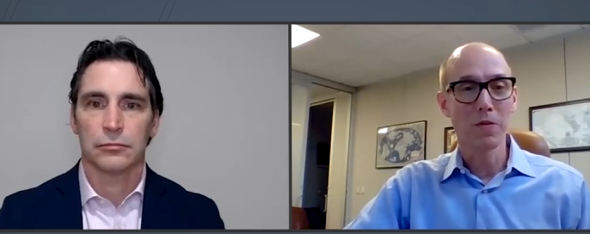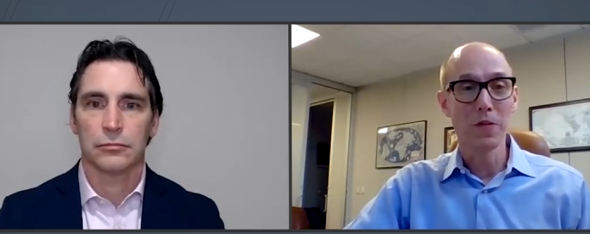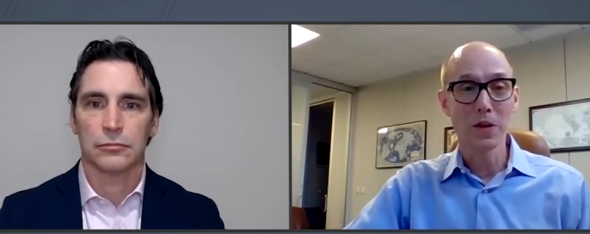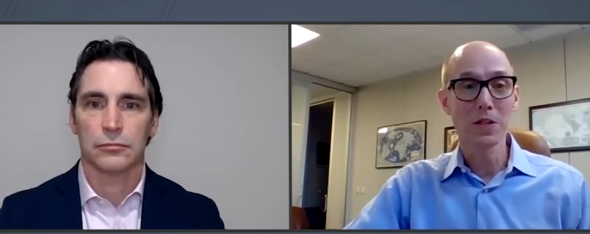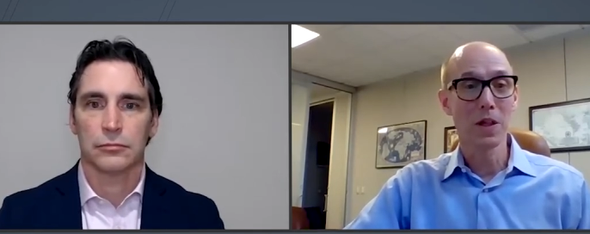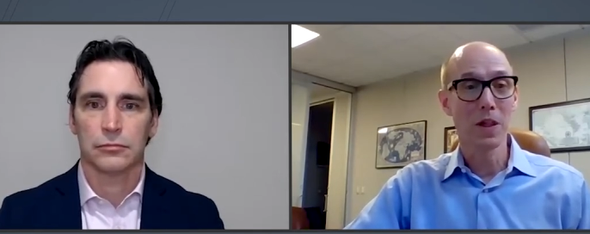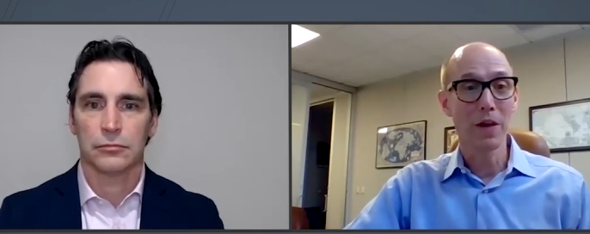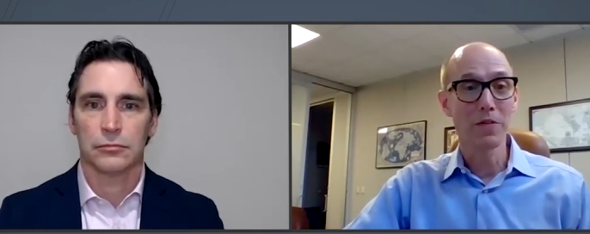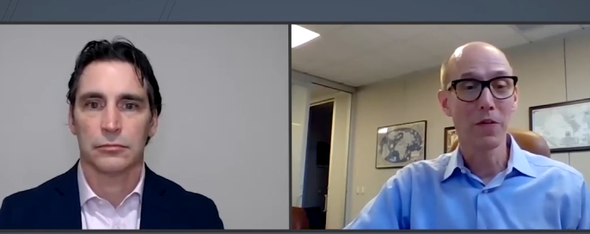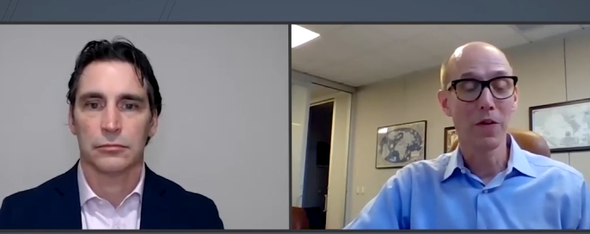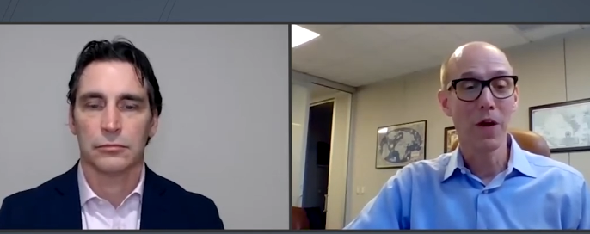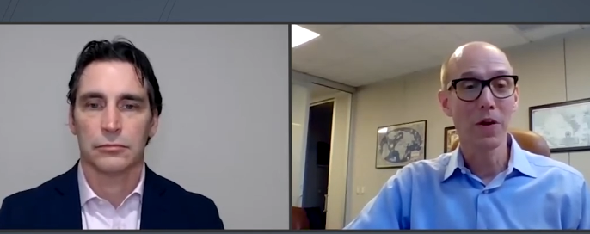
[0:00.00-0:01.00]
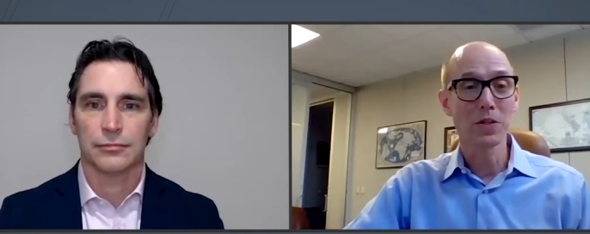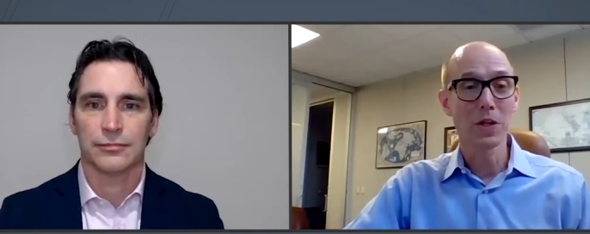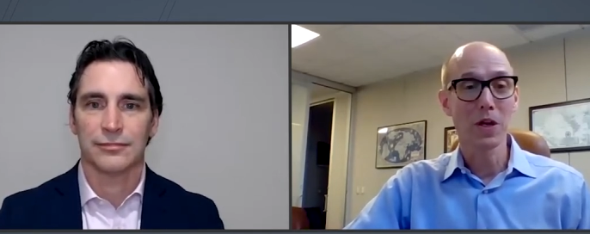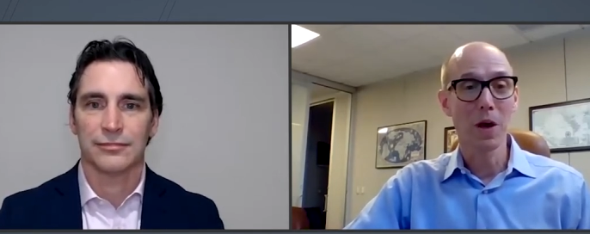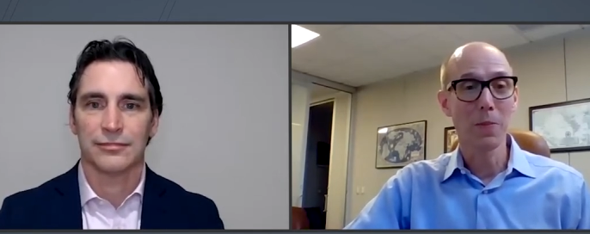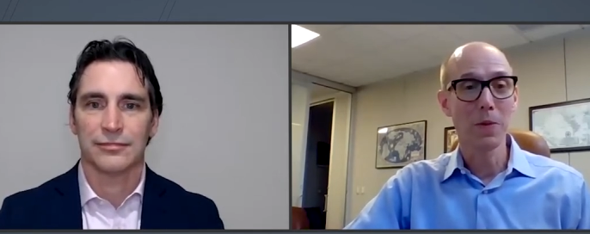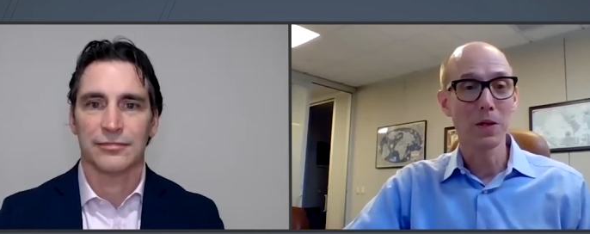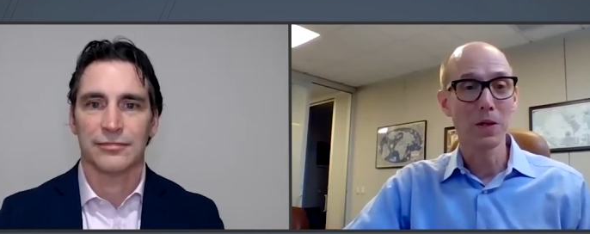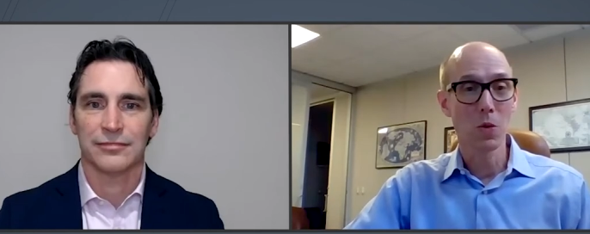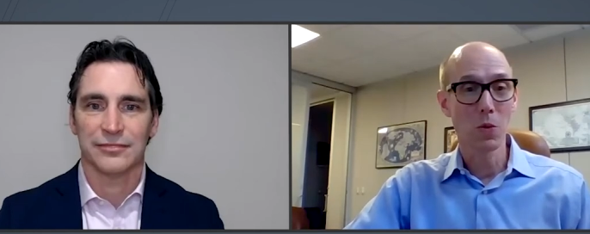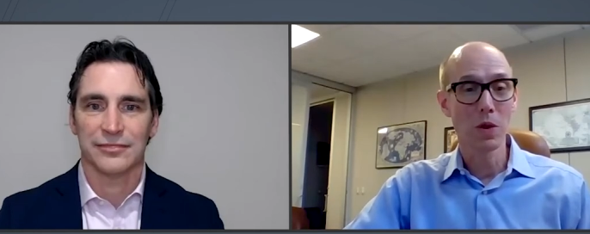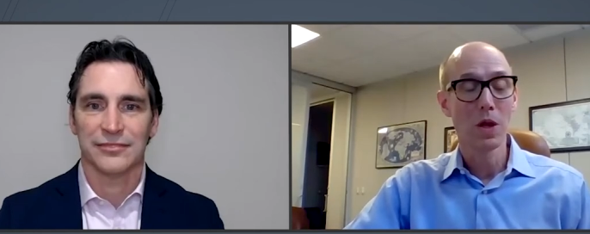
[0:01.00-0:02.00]
Speaker 1: Fix It in a lot of different areas of the company. And
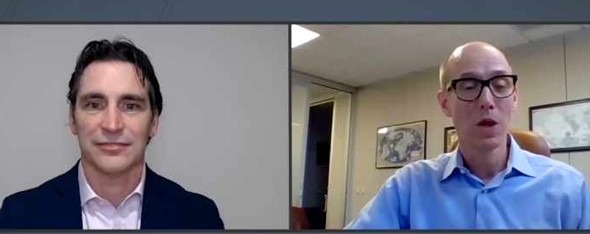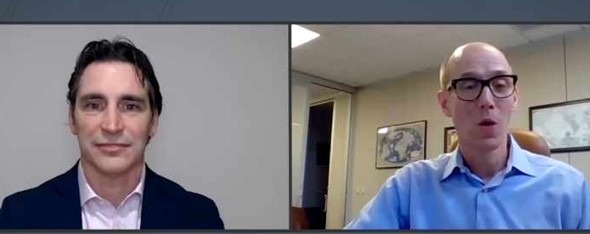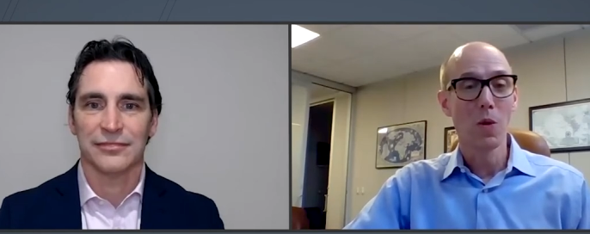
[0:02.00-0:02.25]
so we,